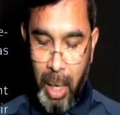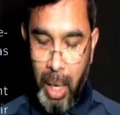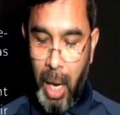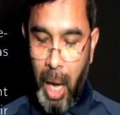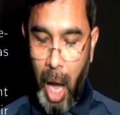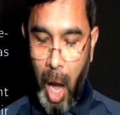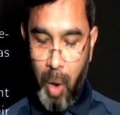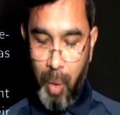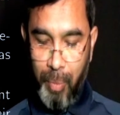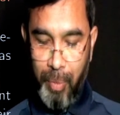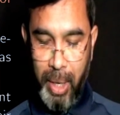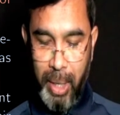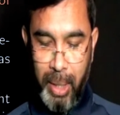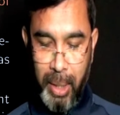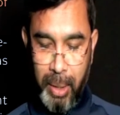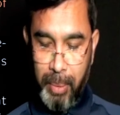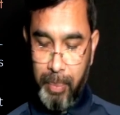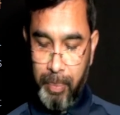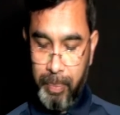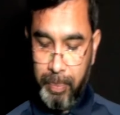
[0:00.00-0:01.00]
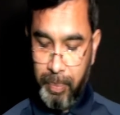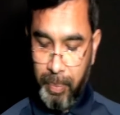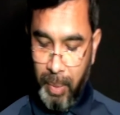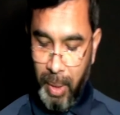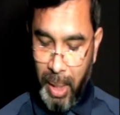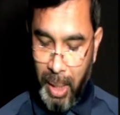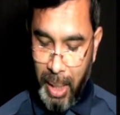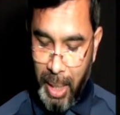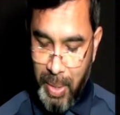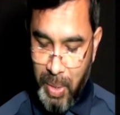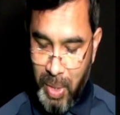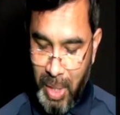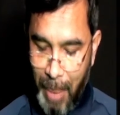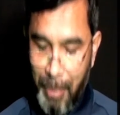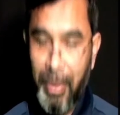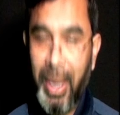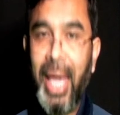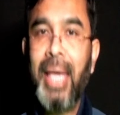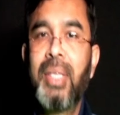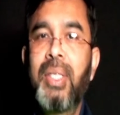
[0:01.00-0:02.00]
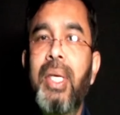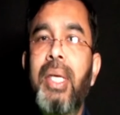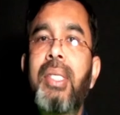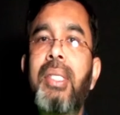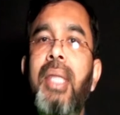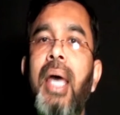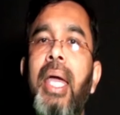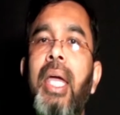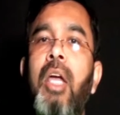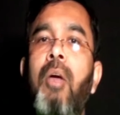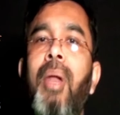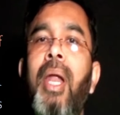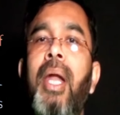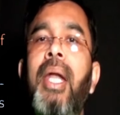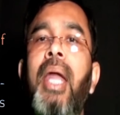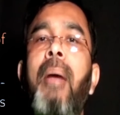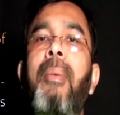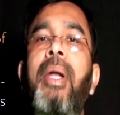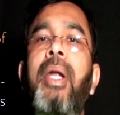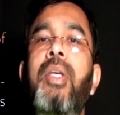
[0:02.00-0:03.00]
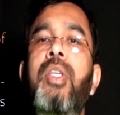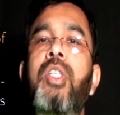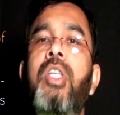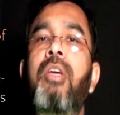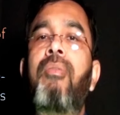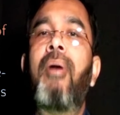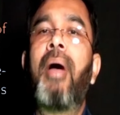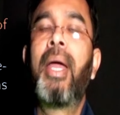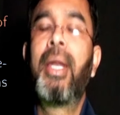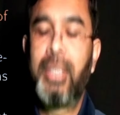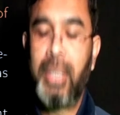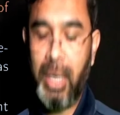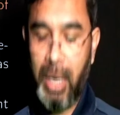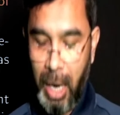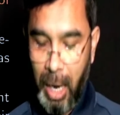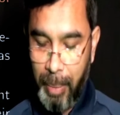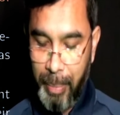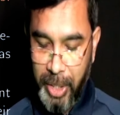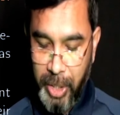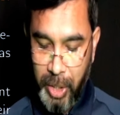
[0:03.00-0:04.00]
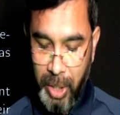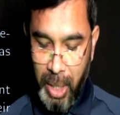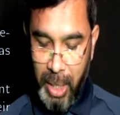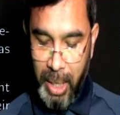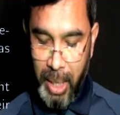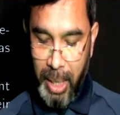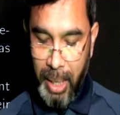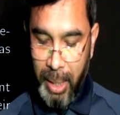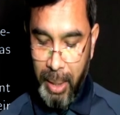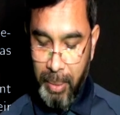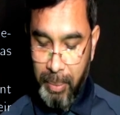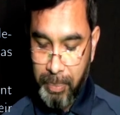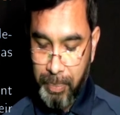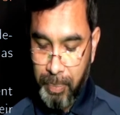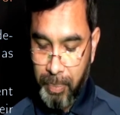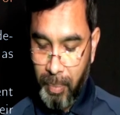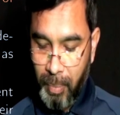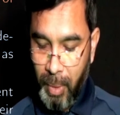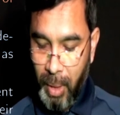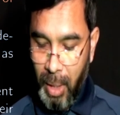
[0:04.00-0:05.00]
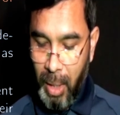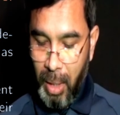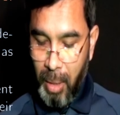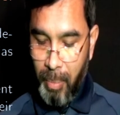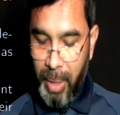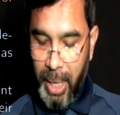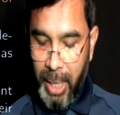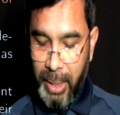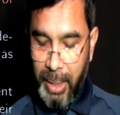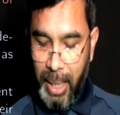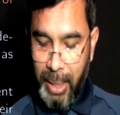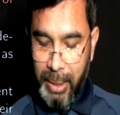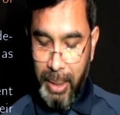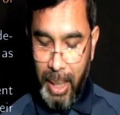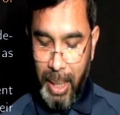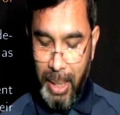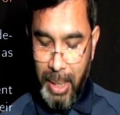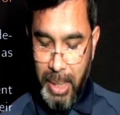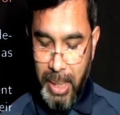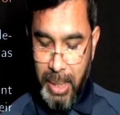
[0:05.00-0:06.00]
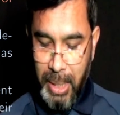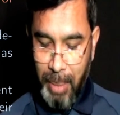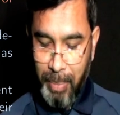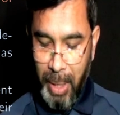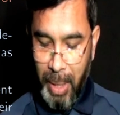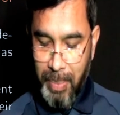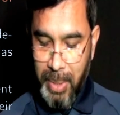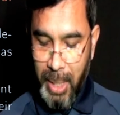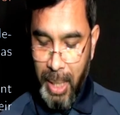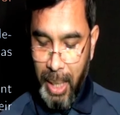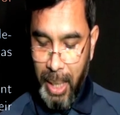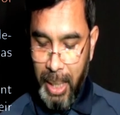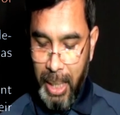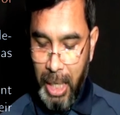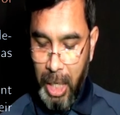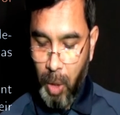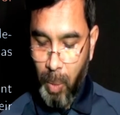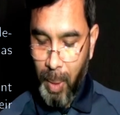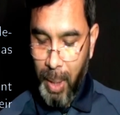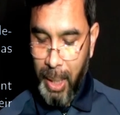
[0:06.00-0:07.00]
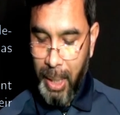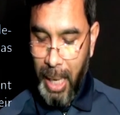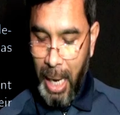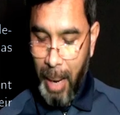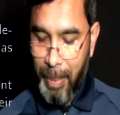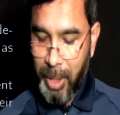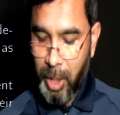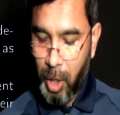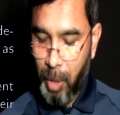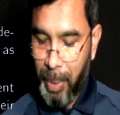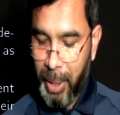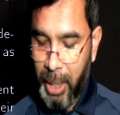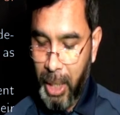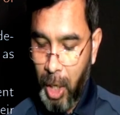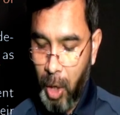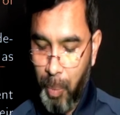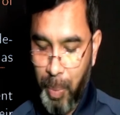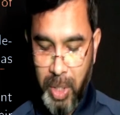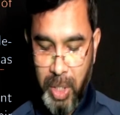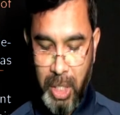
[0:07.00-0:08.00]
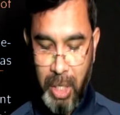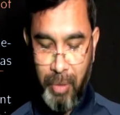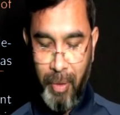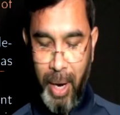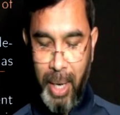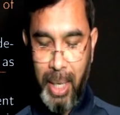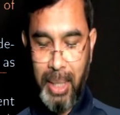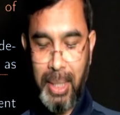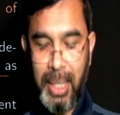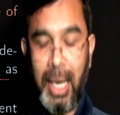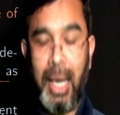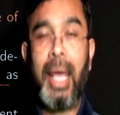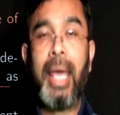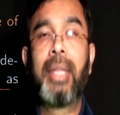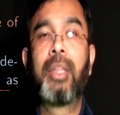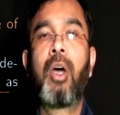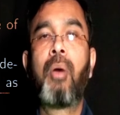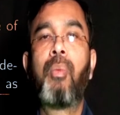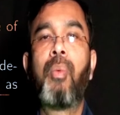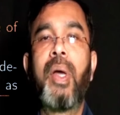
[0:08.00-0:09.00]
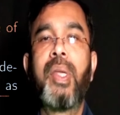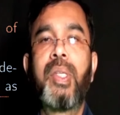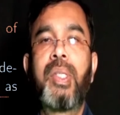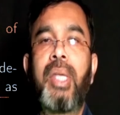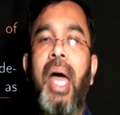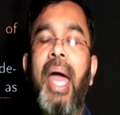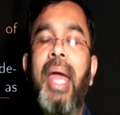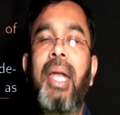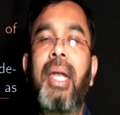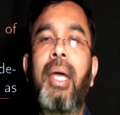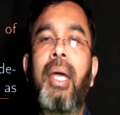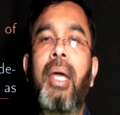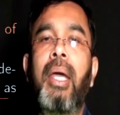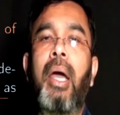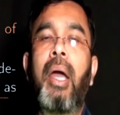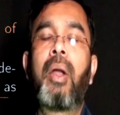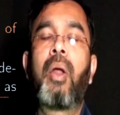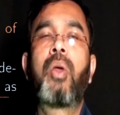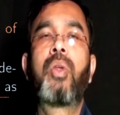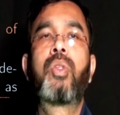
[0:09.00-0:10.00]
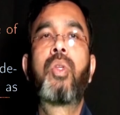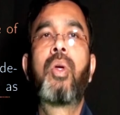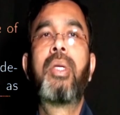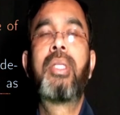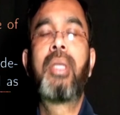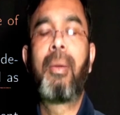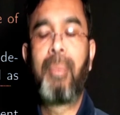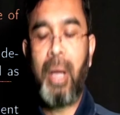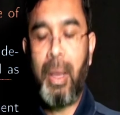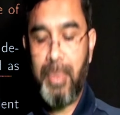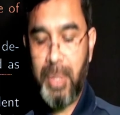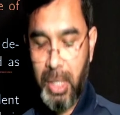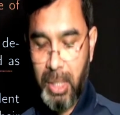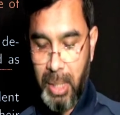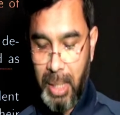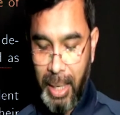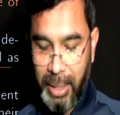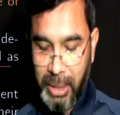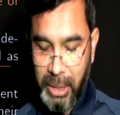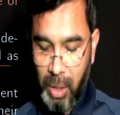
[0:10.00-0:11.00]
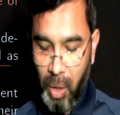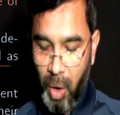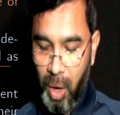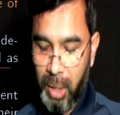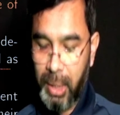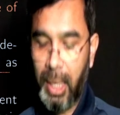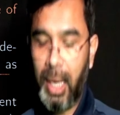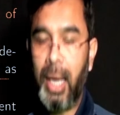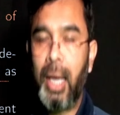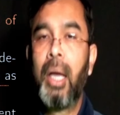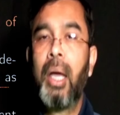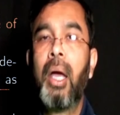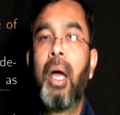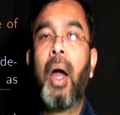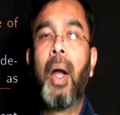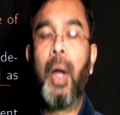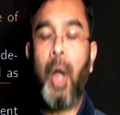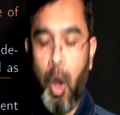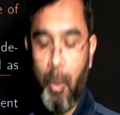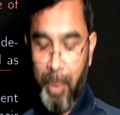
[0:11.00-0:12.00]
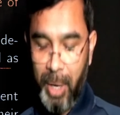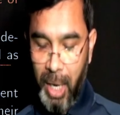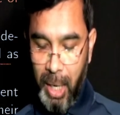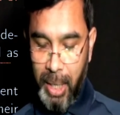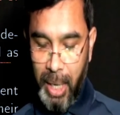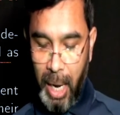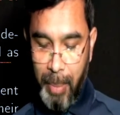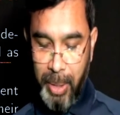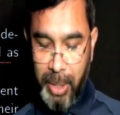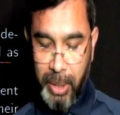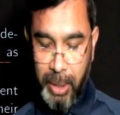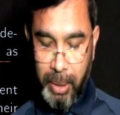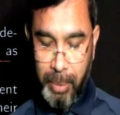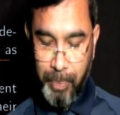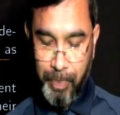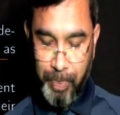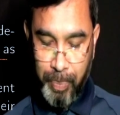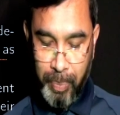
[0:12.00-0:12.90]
However, in some cases the equivalent diameter is defined arbitrarily, meaning that sometimes the equivalent diameter of a cube is defined as the length of one side, and also sometimes it's called the nominal diameter.